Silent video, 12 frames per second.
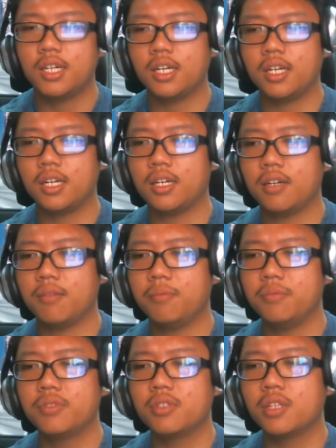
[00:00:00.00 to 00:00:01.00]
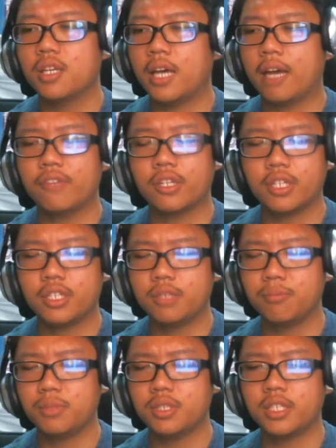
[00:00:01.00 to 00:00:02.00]
having the
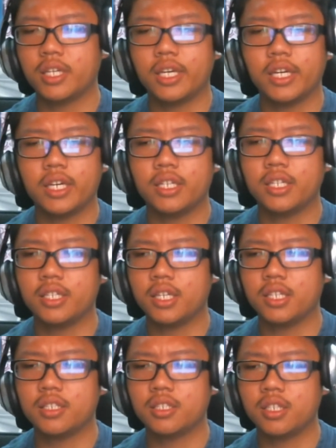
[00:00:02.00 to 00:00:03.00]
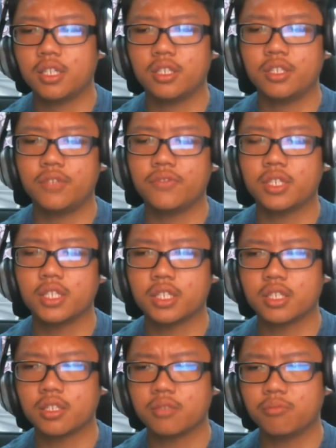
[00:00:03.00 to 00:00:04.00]
demon's head, and then
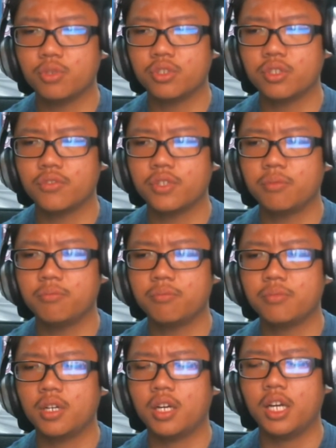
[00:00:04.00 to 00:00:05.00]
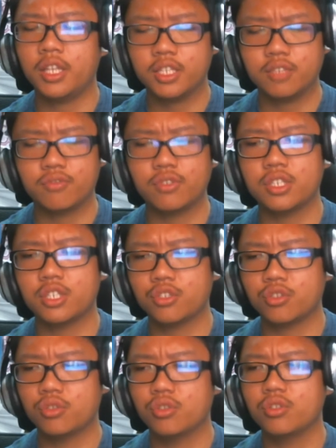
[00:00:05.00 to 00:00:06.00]
defeating most of them. I think
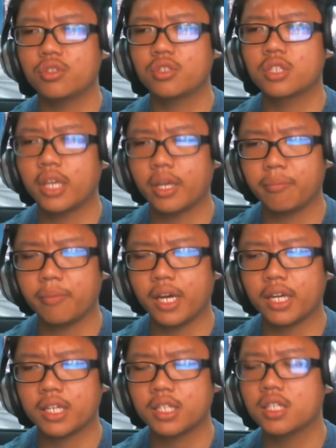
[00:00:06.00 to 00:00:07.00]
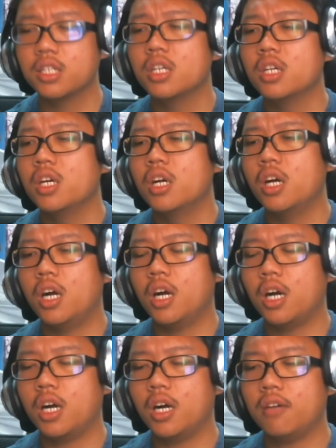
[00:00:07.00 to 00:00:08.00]
Rachel Ghul came back,
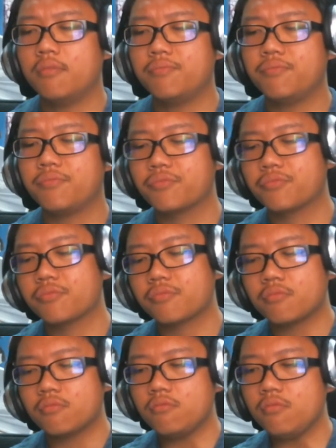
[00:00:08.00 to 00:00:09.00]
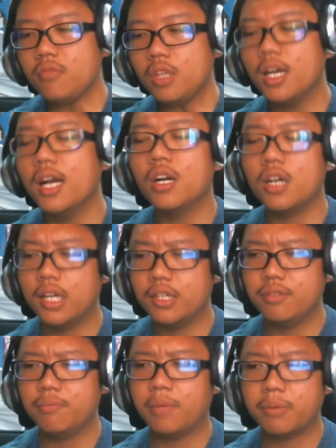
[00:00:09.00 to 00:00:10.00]

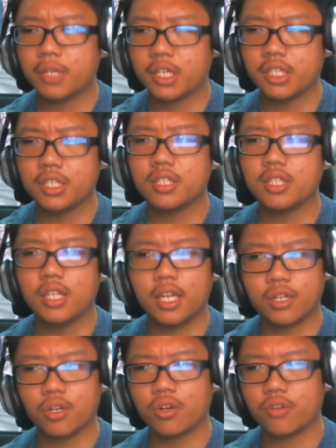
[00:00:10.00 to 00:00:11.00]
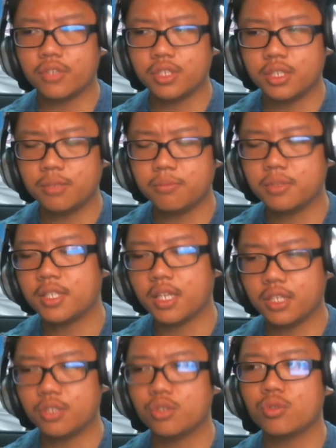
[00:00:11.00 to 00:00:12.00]
and Barbara Keen let go of the demon's
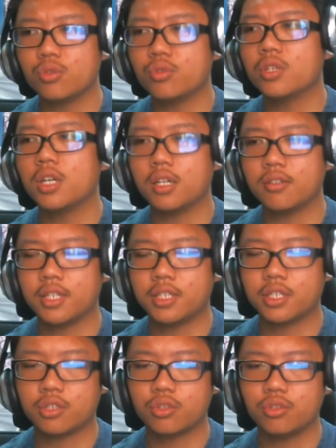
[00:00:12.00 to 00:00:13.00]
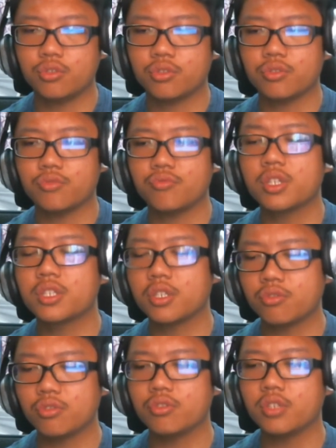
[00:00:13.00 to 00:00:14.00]
head to Rachel Ghul, so Rachel
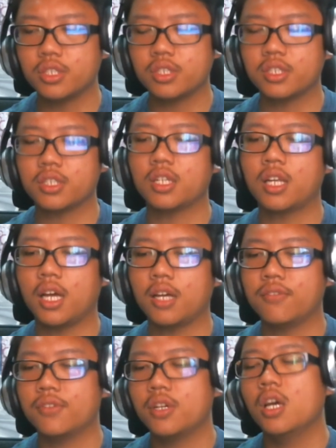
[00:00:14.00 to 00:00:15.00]
Ghul is alive.